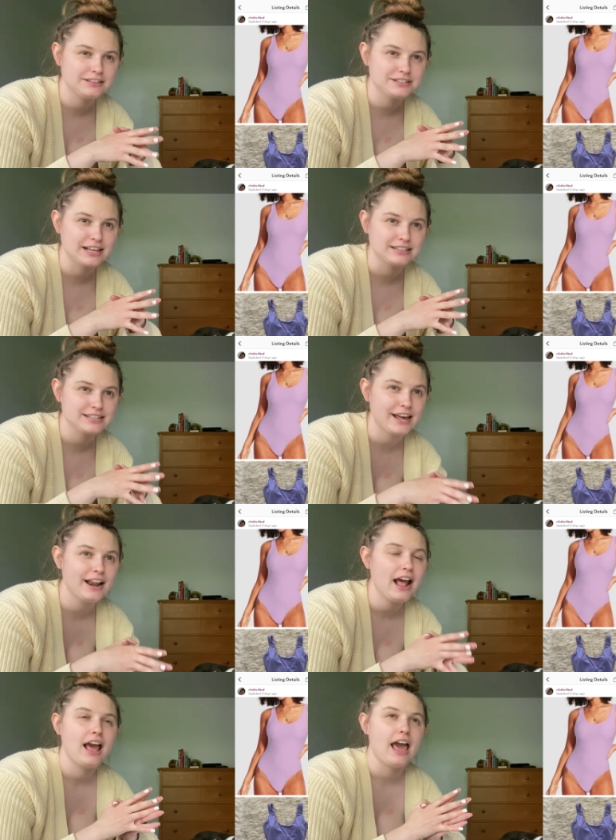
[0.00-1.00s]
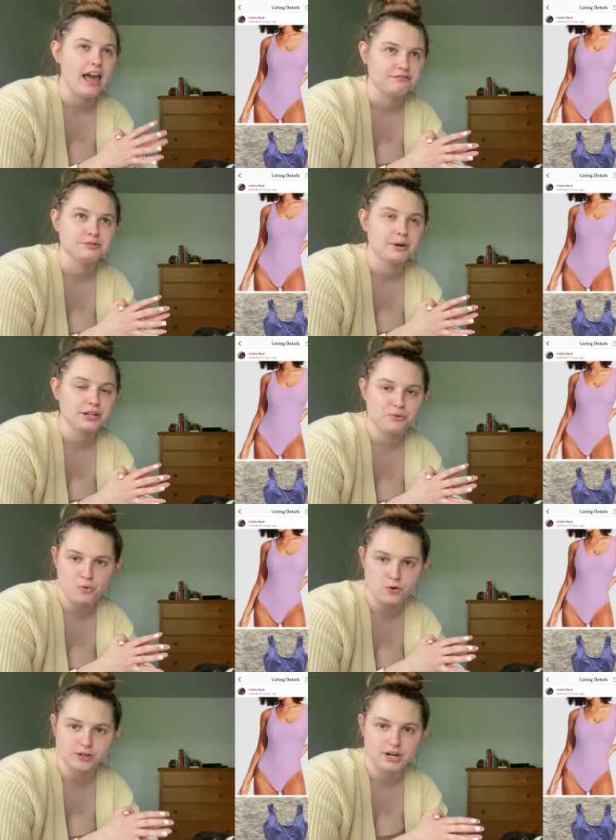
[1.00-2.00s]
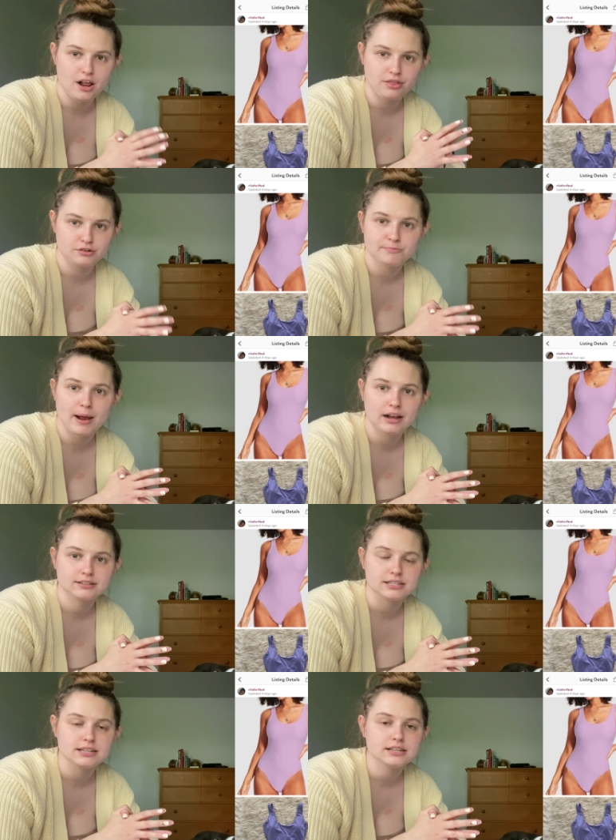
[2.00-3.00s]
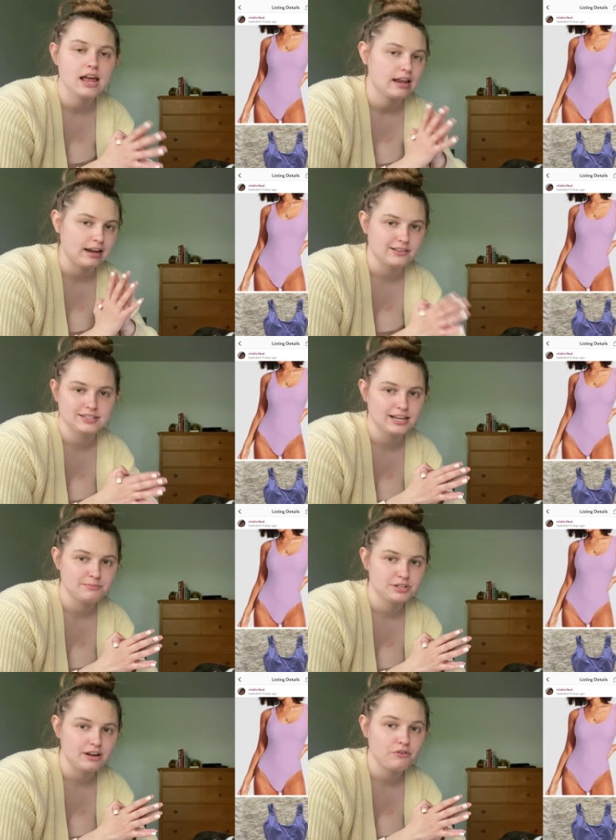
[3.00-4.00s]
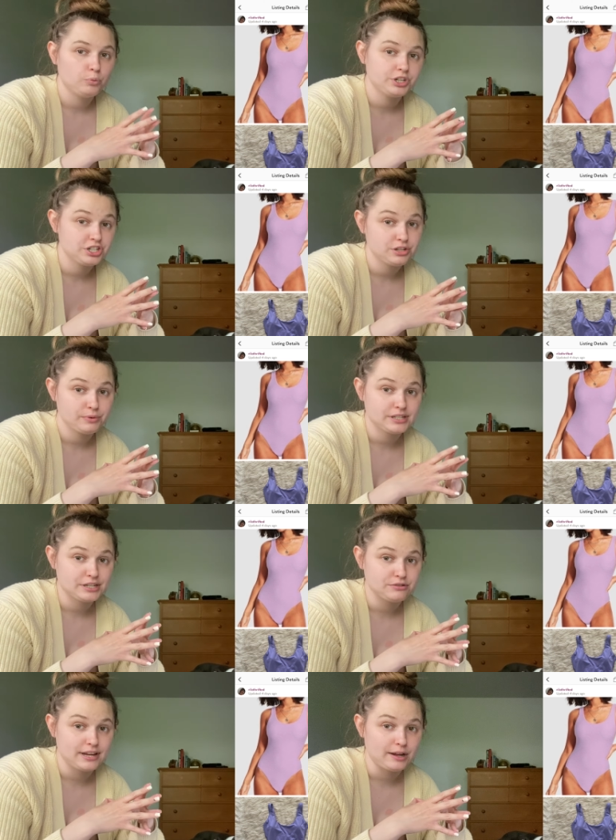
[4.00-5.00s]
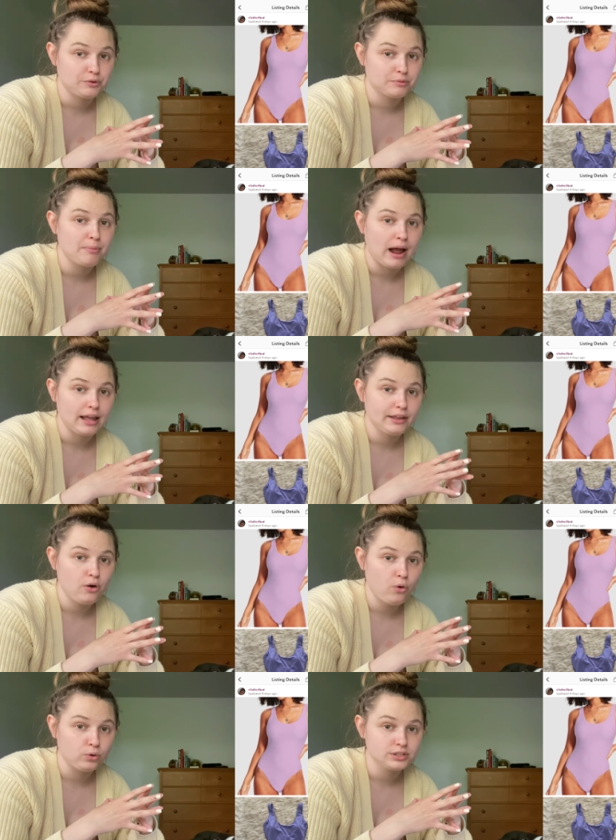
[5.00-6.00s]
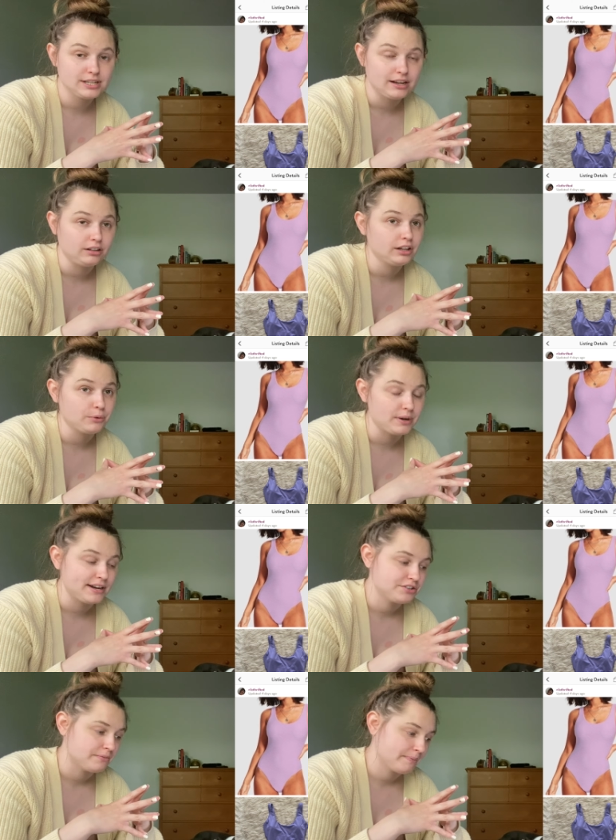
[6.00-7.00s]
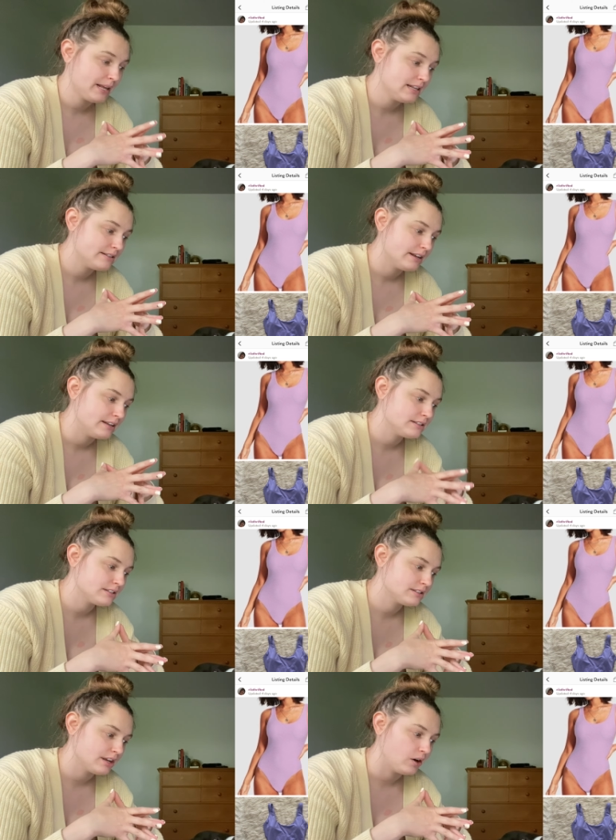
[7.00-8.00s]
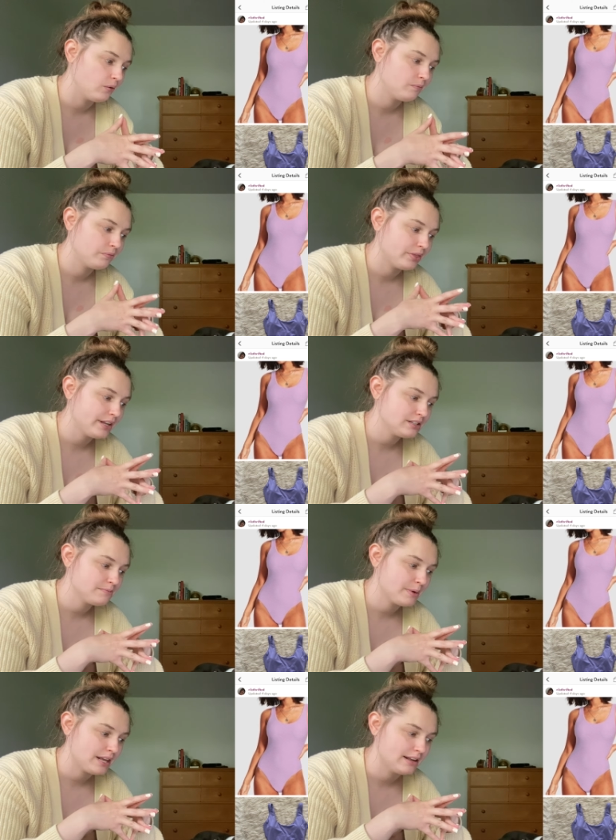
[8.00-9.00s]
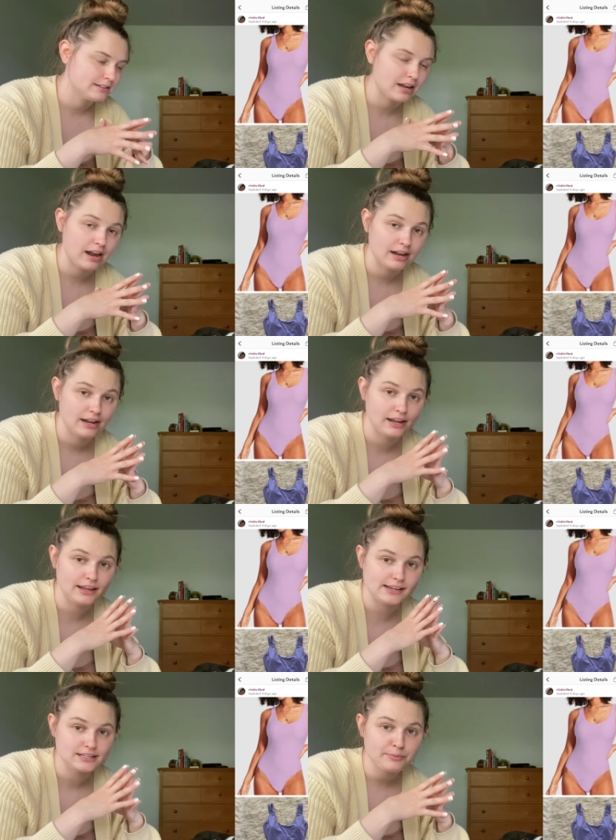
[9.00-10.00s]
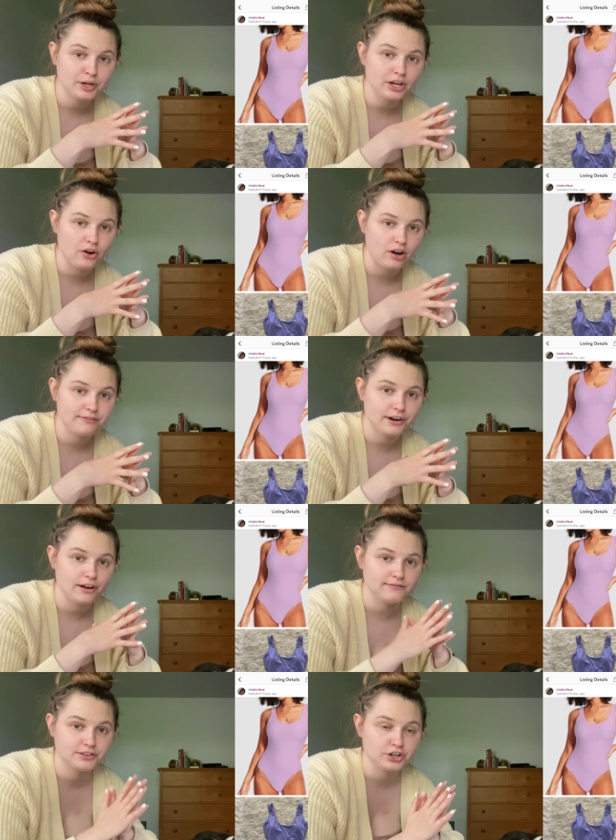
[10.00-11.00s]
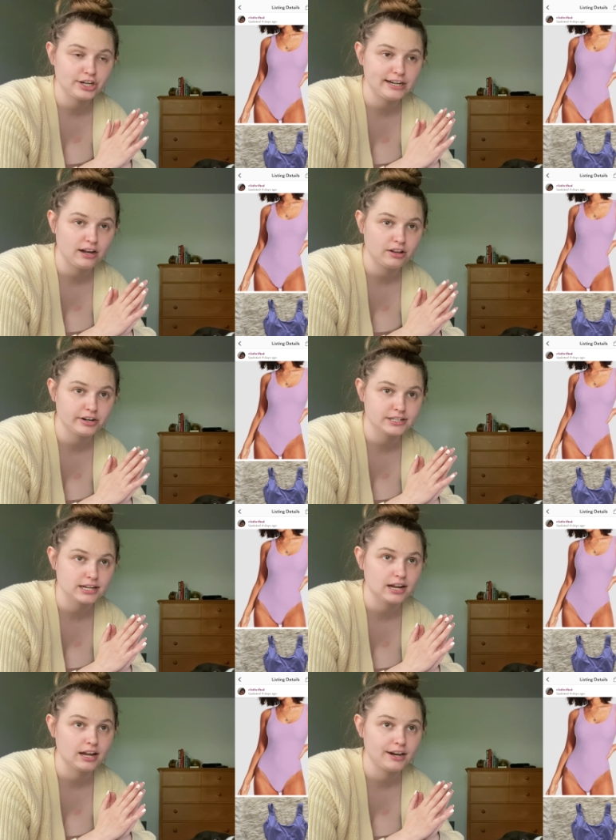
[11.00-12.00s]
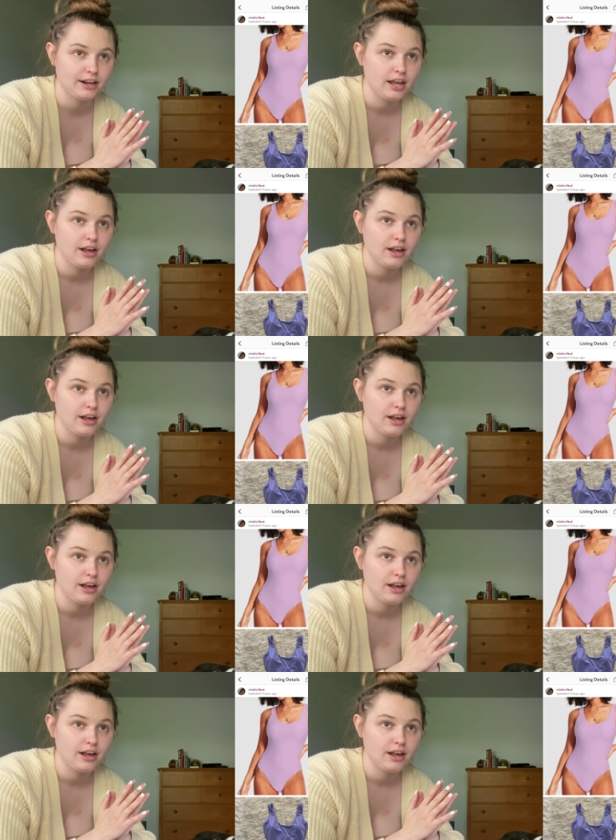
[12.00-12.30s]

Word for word: the sense that everybody who ordered those boxes got the same stuff, which is a risk you take with buying wholesale liquidation pieces. So this piece I accepted an offer of thirty dollars on